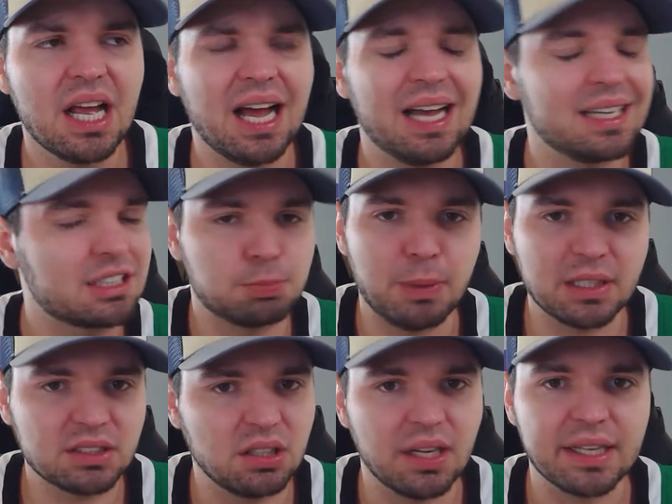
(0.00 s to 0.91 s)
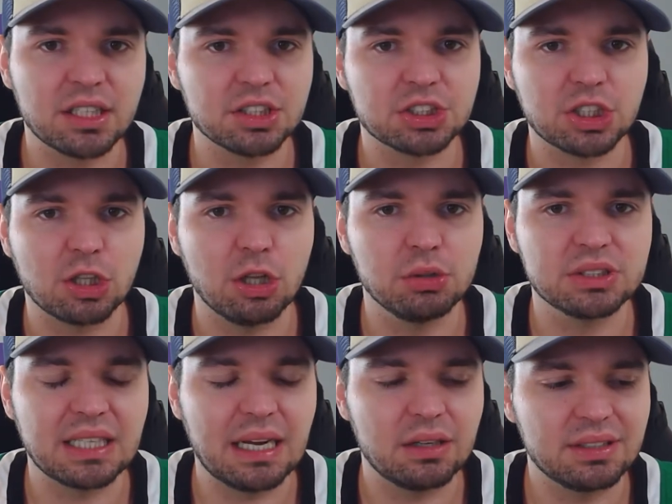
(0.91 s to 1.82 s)
I expect the Lakers to close
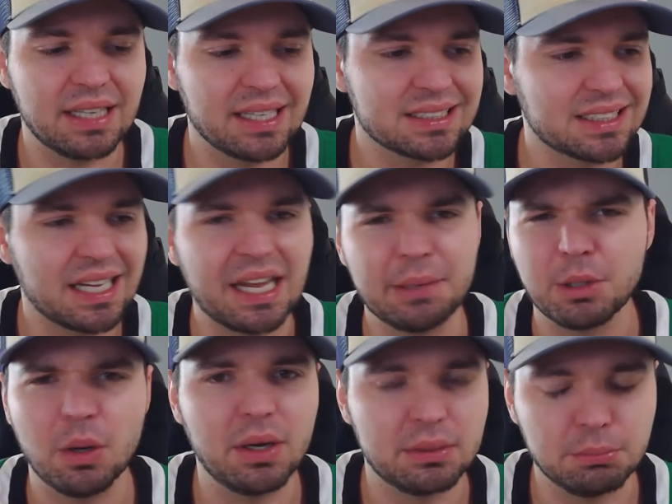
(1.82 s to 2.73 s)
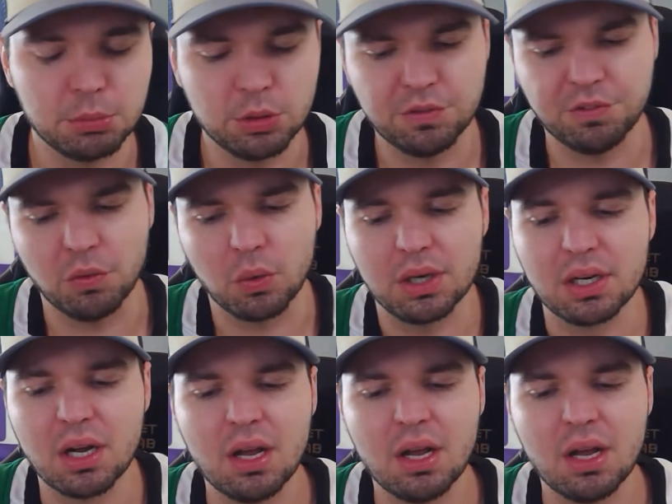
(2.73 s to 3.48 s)
it out next game, go ahead and move forward.